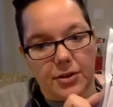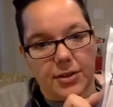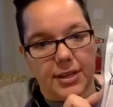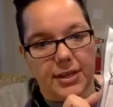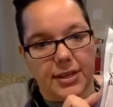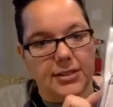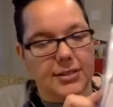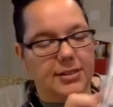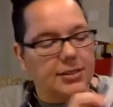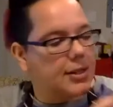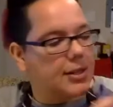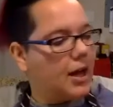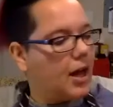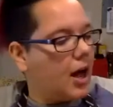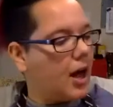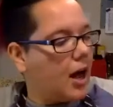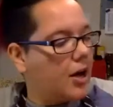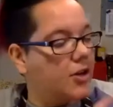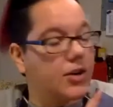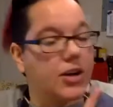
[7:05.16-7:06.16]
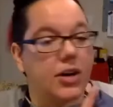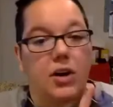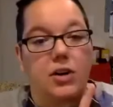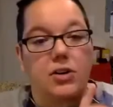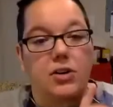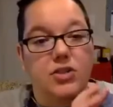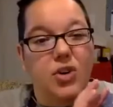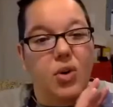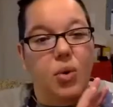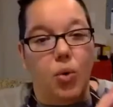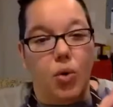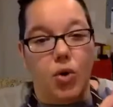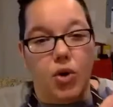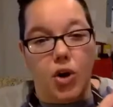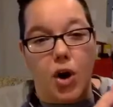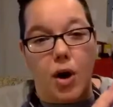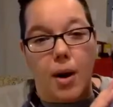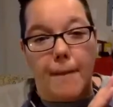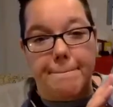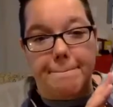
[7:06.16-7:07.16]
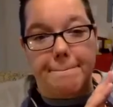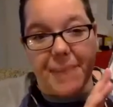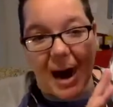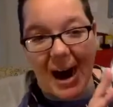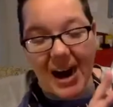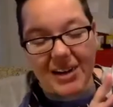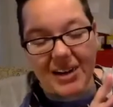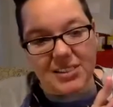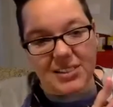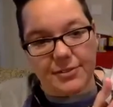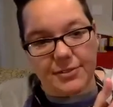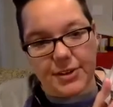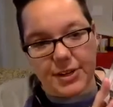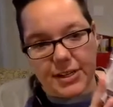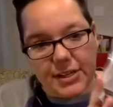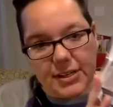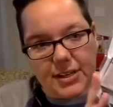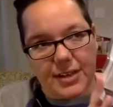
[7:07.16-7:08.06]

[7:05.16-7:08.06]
this. You can also order a box of it.